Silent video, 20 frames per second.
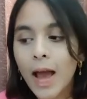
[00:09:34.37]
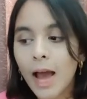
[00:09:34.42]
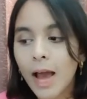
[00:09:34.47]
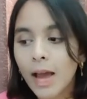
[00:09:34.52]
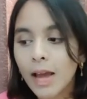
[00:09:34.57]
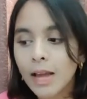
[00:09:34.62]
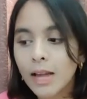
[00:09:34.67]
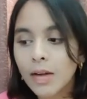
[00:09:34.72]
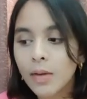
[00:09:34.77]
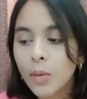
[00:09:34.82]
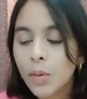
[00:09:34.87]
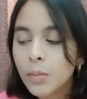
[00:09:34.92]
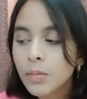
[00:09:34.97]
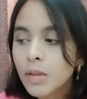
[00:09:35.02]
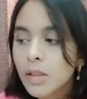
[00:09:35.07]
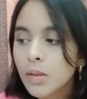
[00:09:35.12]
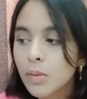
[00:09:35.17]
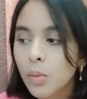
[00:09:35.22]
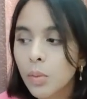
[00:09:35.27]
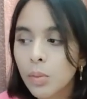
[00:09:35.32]
And hope
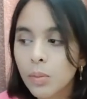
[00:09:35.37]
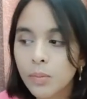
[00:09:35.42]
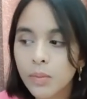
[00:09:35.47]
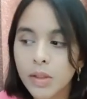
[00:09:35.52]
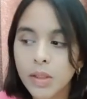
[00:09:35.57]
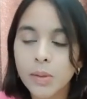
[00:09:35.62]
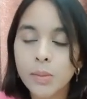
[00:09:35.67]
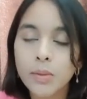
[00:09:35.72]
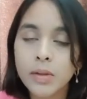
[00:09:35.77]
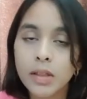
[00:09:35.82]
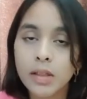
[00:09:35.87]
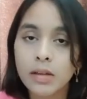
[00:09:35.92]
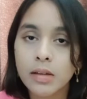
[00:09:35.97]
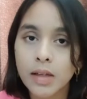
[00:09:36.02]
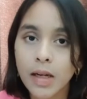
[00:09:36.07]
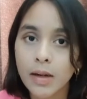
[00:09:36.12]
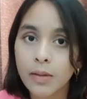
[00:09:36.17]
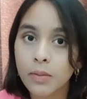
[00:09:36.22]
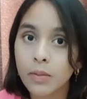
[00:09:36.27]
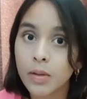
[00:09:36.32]
this whole video was
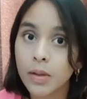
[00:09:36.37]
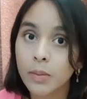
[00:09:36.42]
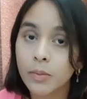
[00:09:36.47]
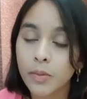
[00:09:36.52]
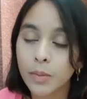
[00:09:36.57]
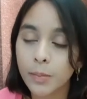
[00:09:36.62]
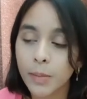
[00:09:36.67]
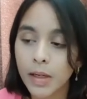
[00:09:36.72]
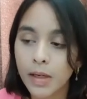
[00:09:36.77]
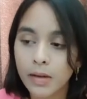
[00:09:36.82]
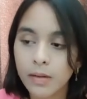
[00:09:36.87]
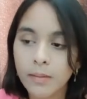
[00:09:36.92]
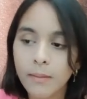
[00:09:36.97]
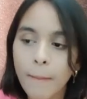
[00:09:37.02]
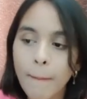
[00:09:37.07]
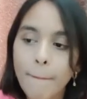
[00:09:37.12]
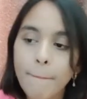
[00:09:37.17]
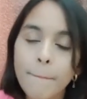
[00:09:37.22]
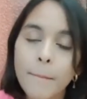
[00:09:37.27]
insightful and informative.